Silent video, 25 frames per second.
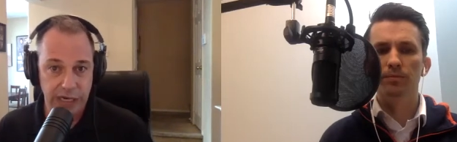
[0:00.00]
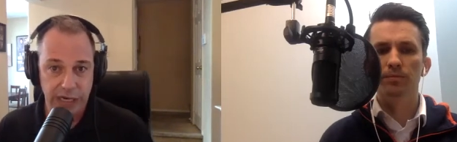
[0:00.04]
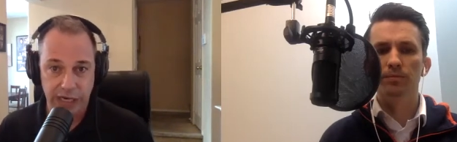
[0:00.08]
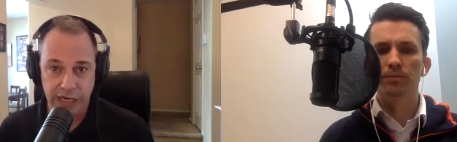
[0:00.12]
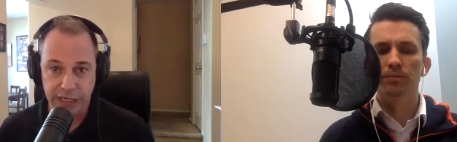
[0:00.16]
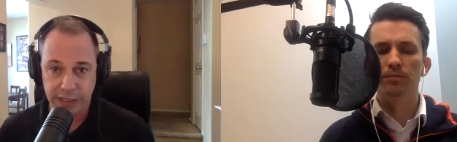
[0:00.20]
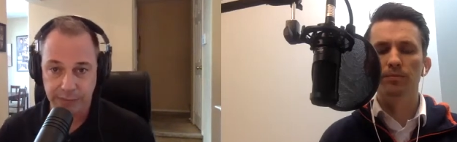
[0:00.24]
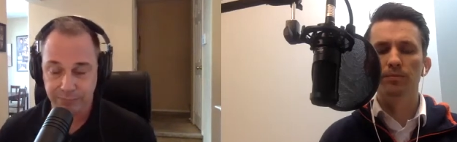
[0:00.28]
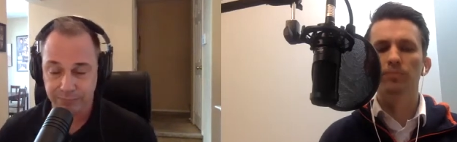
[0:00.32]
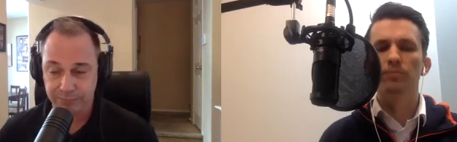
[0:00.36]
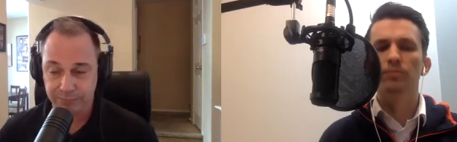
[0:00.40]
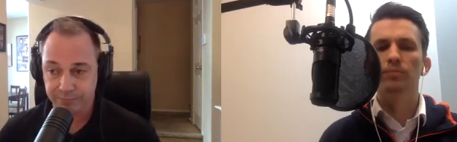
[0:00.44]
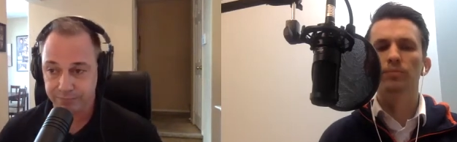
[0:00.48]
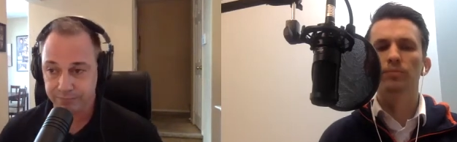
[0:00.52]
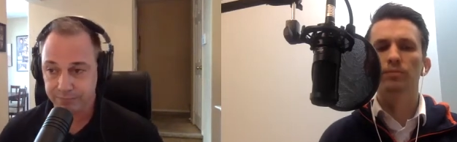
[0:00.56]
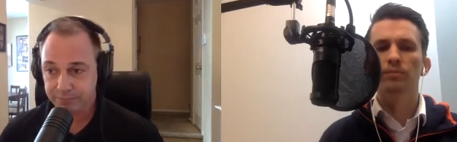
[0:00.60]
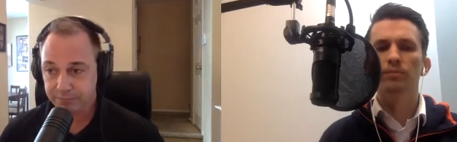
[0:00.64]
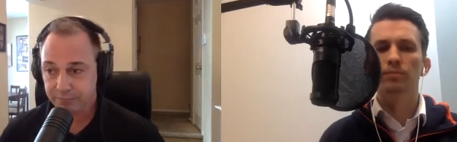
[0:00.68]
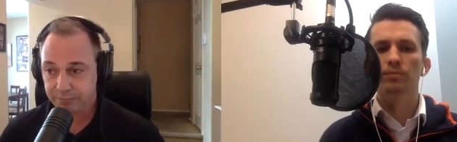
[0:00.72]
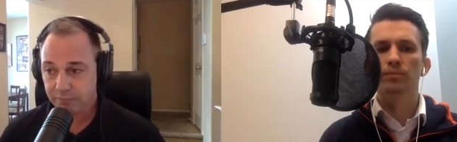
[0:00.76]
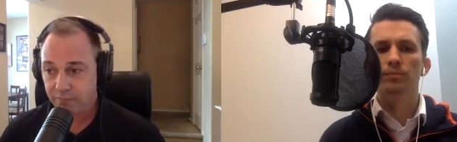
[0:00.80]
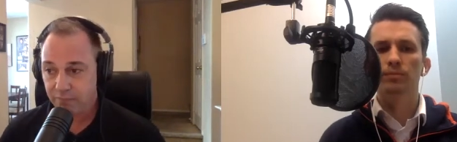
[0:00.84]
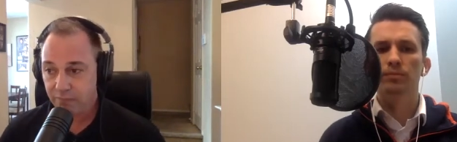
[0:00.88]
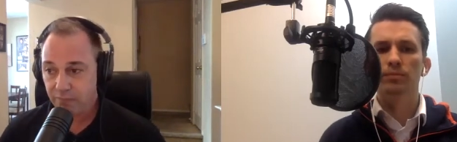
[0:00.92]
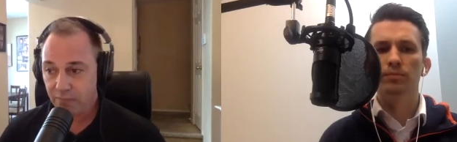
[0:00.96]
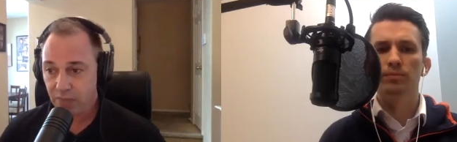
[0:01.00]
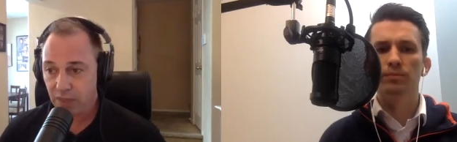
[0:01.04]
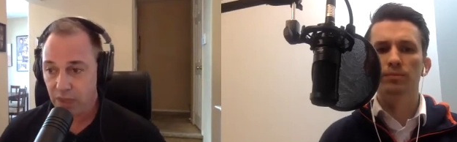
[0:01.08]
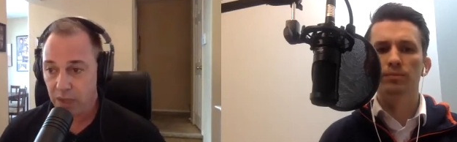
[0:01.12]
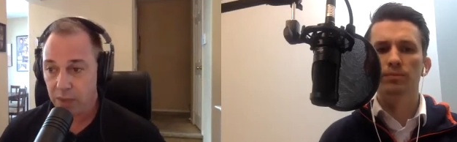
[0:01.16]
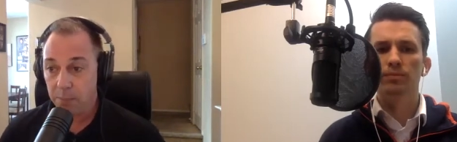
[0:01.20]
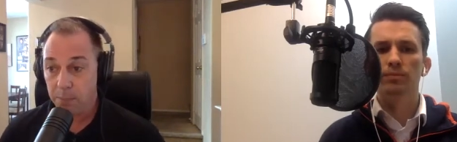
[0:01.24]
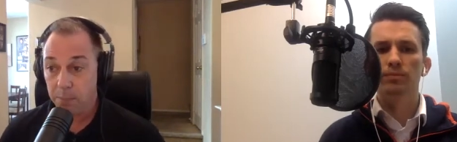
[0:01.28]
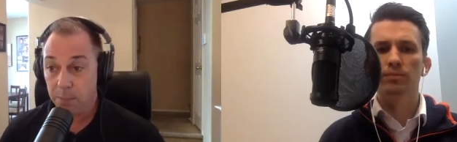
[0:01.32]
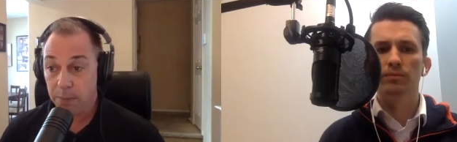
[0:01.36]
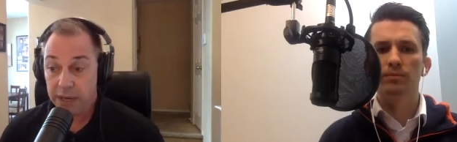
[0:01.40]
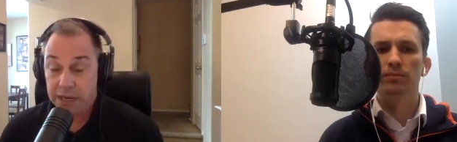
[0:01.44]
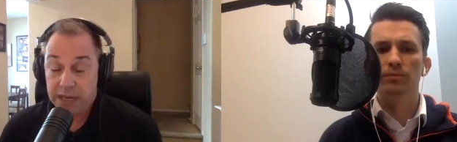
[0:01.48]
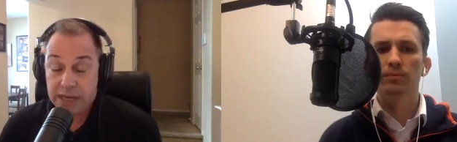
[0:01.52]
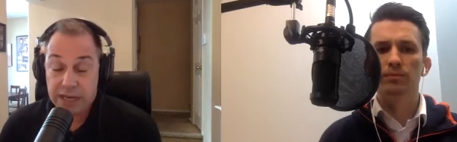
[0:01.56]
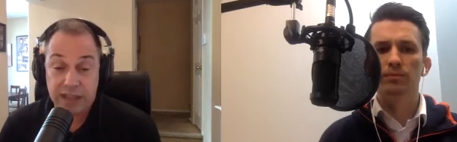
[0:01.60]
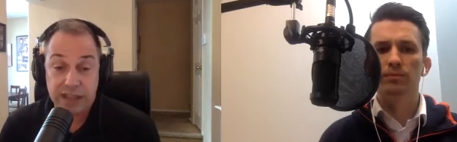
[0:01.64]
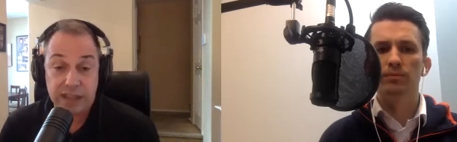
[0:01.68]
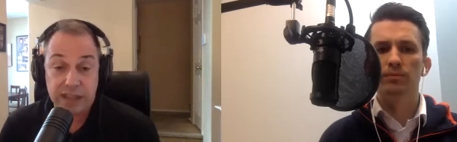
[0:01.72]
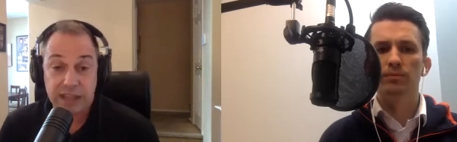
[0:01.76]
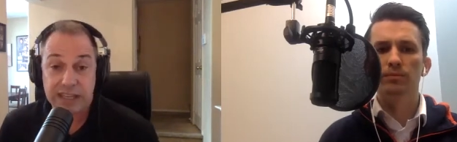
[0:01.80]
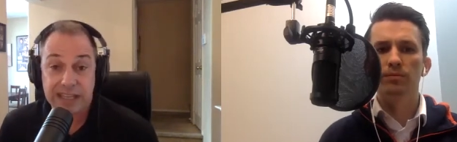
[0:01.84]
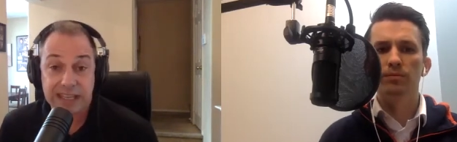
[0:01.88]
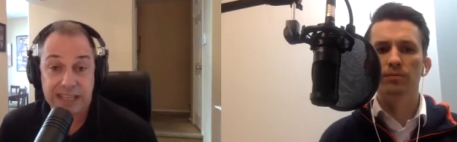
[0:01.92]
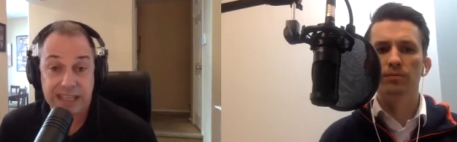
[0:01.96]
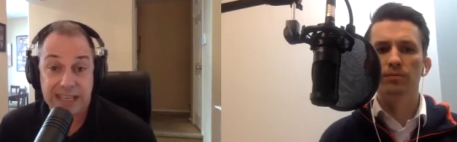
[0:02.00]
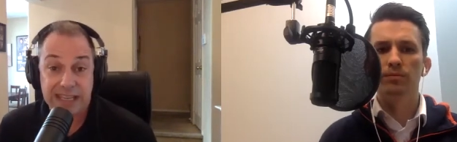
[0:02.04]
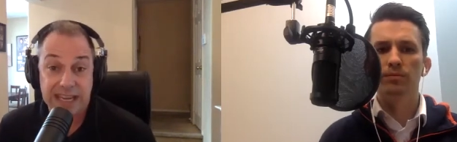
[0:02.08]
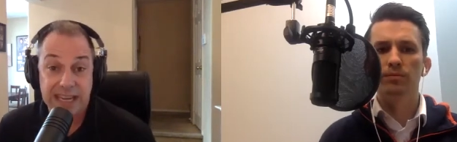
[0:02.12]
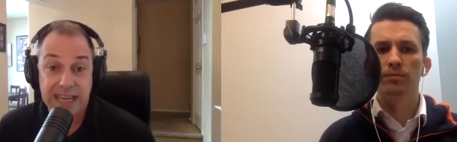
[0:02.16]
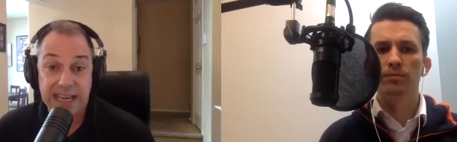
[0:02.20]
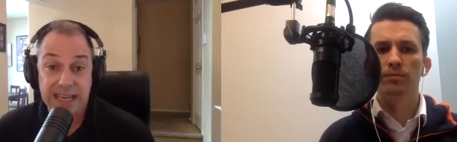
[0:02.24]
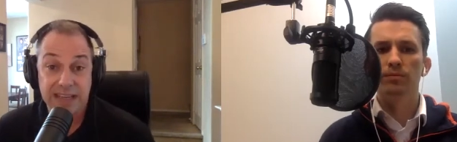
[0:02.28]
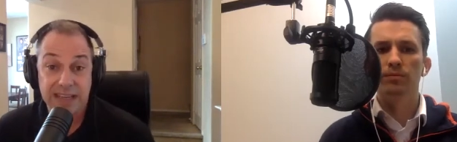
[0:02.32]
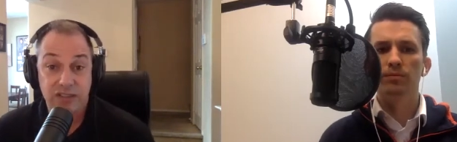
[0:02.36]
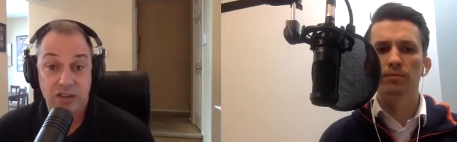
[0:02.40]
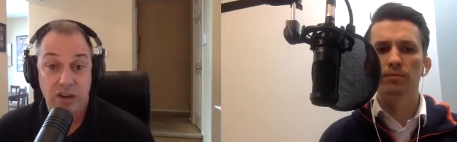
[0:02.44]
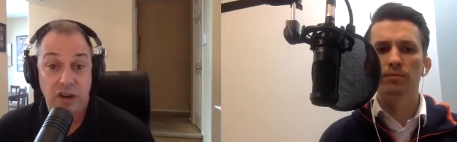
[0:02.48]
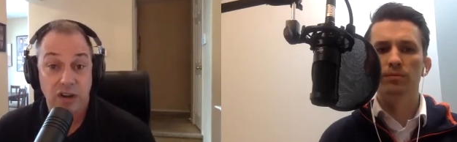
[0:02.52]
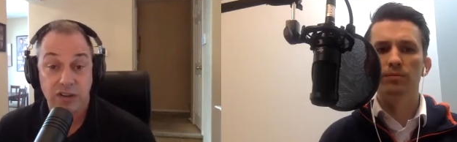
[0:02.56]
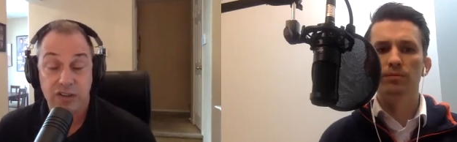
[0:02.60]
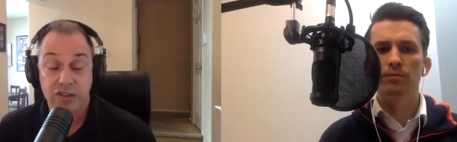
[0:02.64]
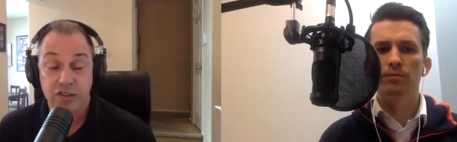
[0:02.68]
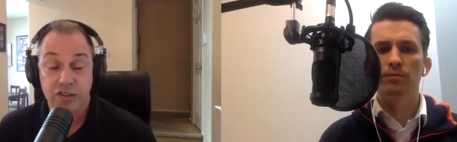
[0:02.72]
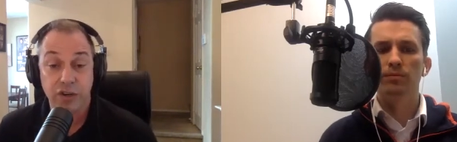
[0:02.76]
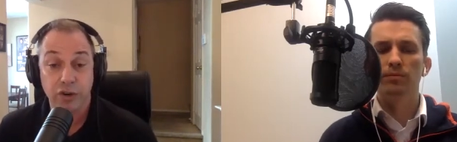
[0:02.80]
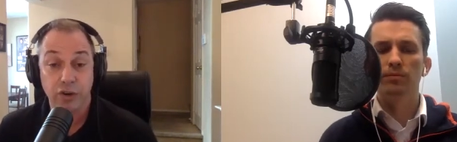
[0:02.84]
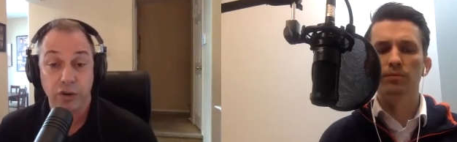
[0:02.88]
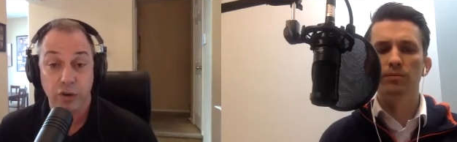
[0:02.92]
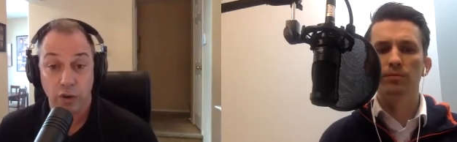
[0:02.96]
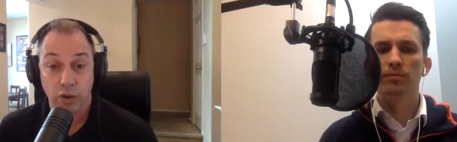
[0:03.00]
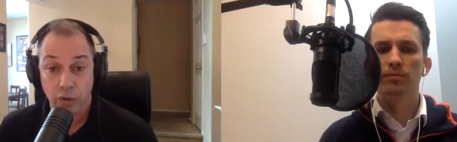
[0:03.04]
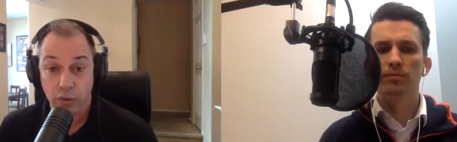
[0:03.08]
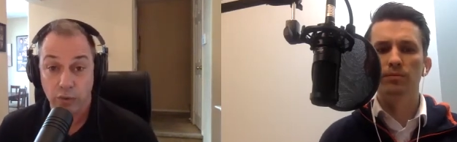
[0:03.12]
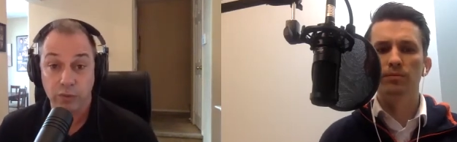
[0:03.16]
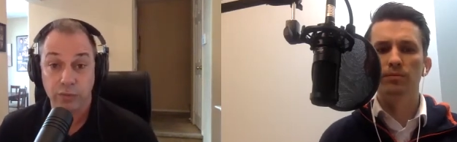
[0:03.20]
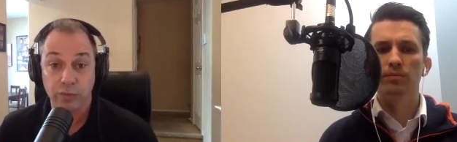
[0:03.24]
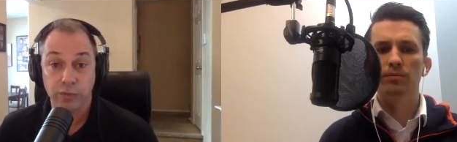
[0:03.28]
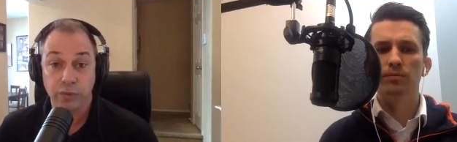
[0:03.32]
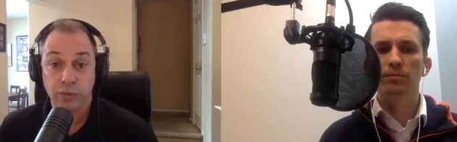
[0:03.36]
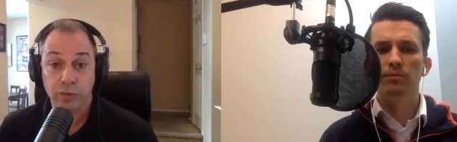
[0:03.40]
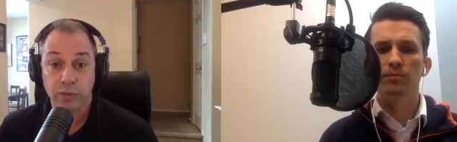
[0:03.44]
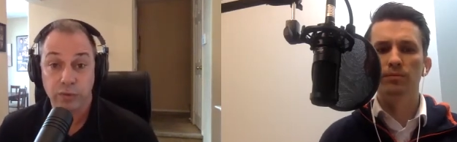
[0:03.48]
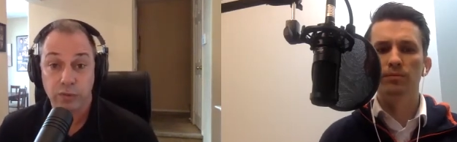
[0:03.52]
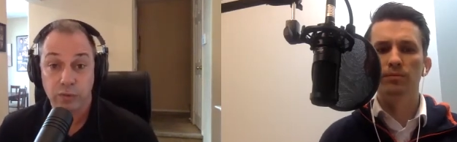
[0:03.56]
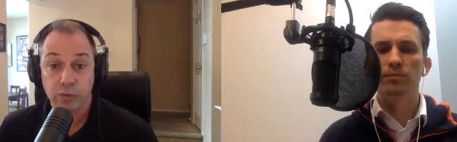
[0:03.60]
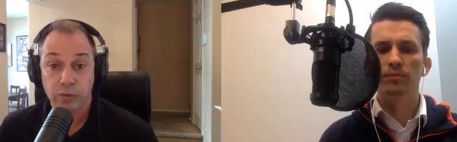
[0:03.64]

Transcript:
Speaker 1: But the key is talk to your own